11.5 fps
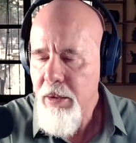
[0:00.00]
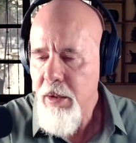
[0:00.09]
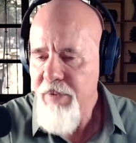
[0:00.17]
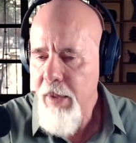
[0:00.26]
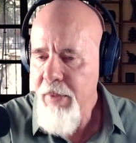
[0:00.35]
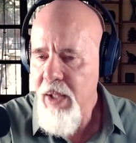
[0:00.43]
You
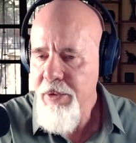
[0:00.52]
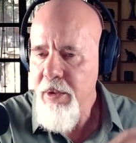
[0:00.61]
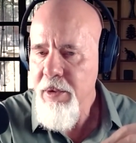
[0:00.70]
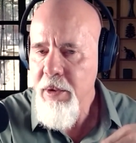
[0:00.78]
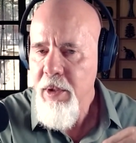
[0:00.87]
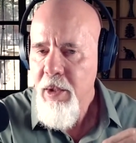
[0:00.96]
know, if I'm not
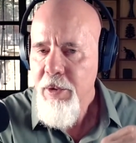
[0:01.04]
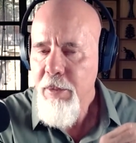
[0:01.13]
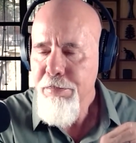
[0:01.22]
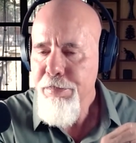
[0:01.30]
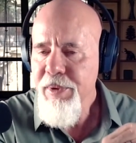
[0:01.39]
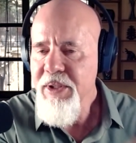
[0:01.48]
the the,
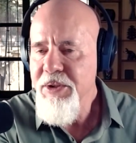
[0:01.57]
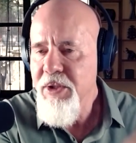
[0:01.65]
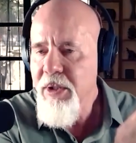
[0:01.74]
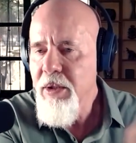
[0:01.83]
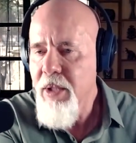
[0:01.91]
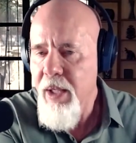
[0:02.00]
the
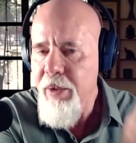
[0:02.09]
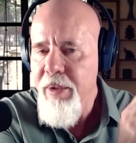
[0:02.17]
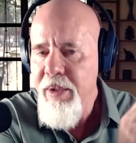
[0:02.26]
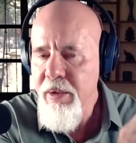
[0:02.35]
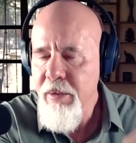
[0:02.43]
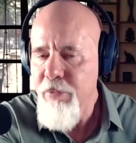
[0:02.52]
pleasing,
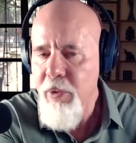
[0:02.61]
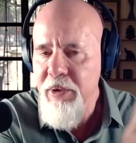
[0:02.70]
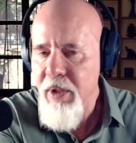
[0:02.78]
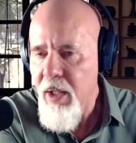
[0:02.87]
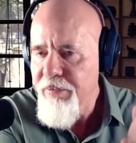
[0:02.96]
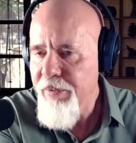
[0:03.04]
caring,
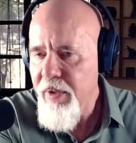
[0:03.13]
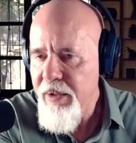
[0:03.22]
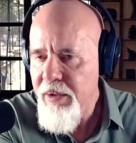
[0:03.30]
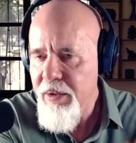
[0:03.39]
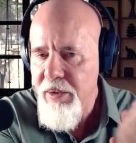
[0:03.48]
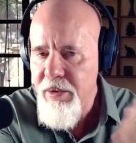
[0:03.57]
avoid
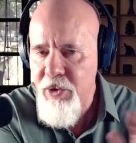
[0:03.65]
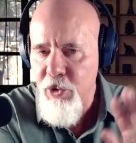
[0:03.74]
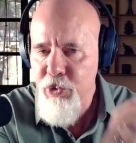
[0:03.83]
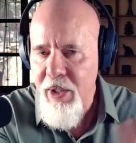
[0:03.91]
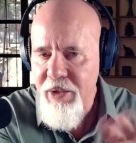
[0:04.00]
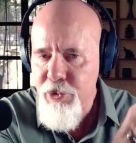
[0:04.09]
conflict, you
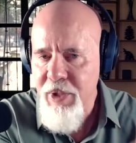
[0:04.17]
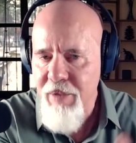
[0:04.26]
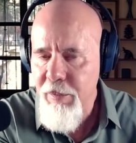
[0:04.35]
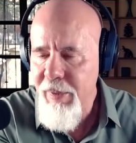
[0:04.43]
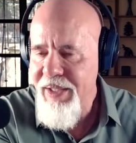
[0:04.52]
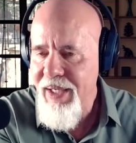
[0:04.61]
know, try to treat
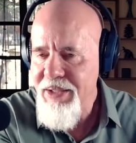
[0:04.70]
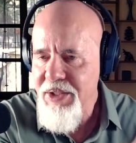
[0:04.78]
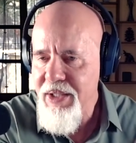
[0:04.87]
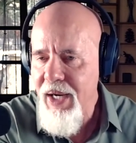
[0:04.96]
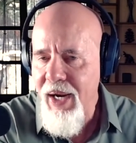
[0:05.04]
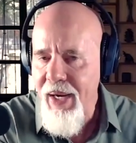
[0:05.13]
everybody nice
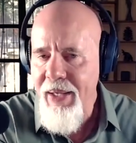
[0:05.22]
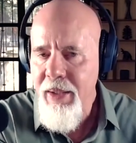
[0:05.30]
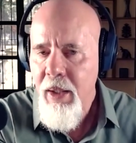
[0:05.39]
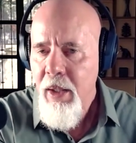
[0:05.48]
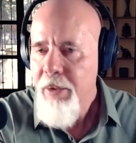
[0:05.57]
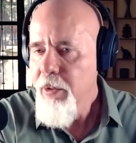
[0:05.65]
guy,
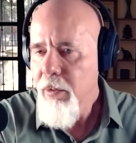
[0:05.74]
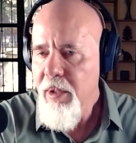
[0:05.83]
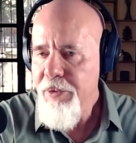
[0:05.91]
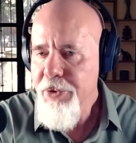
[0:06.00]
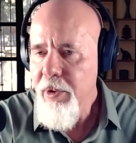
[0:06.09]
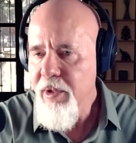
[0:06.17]
the
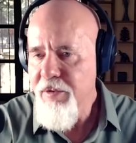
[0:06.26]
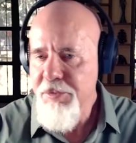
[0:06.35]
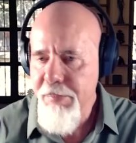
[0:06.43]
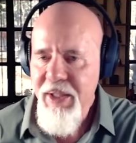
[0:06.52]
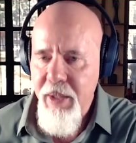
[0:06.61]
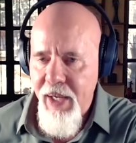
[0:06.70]
only alternative
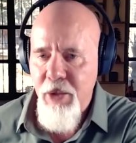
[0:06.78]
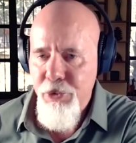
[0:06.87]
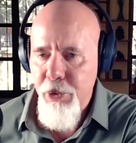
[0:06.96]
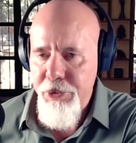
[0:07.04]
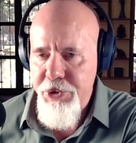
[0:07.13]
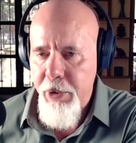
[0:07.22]
is be the
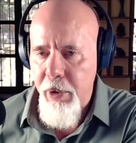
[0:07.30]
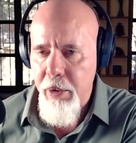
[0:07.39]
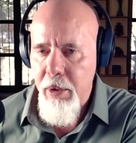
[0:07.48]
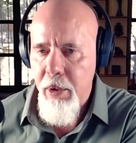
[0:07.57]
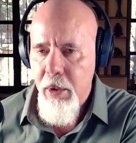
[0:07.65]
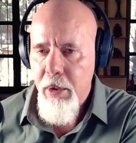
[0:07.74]
asshole
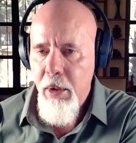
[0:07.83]
jerk.